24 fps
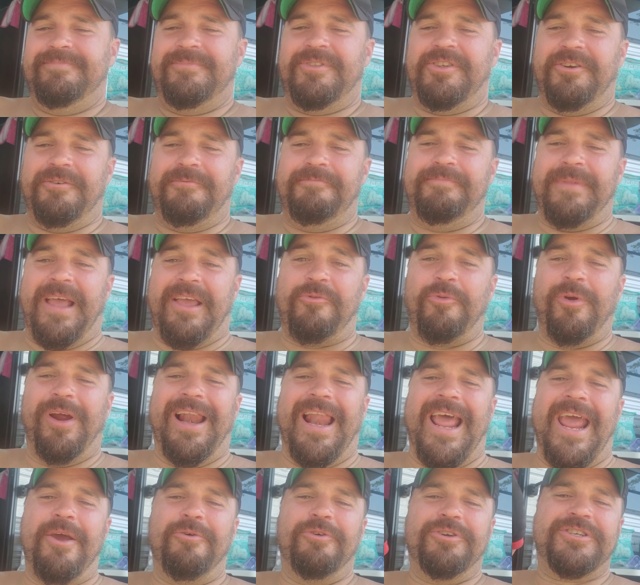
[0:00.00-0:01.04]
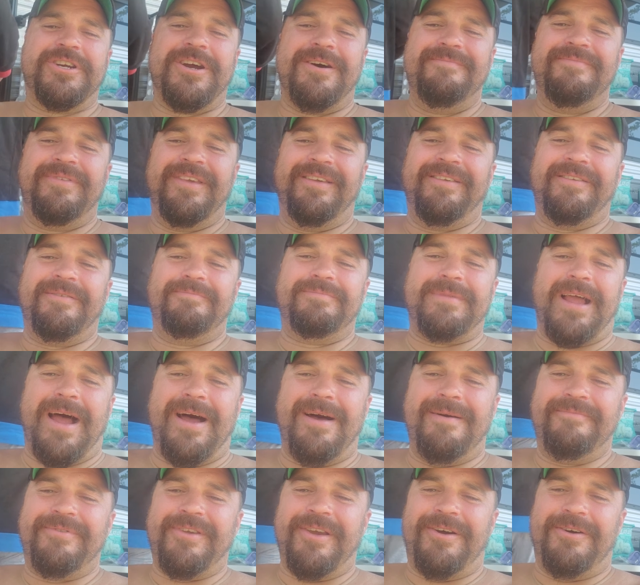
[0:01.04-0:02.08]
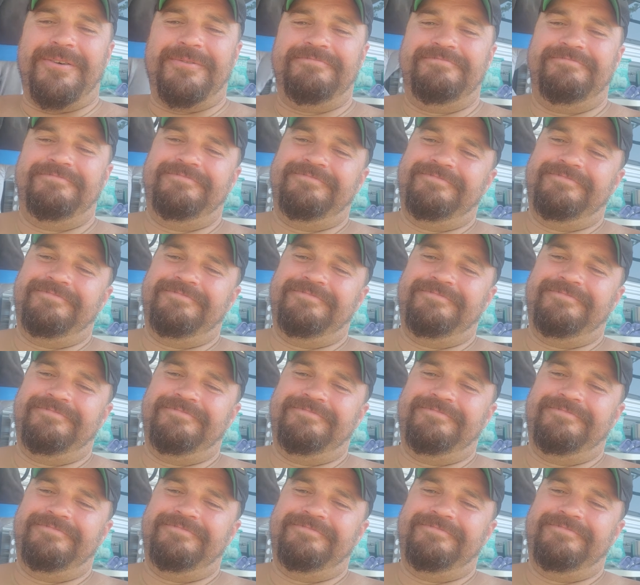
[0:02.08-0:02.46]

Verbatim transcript: So that's where language comes in sometimes, y'all.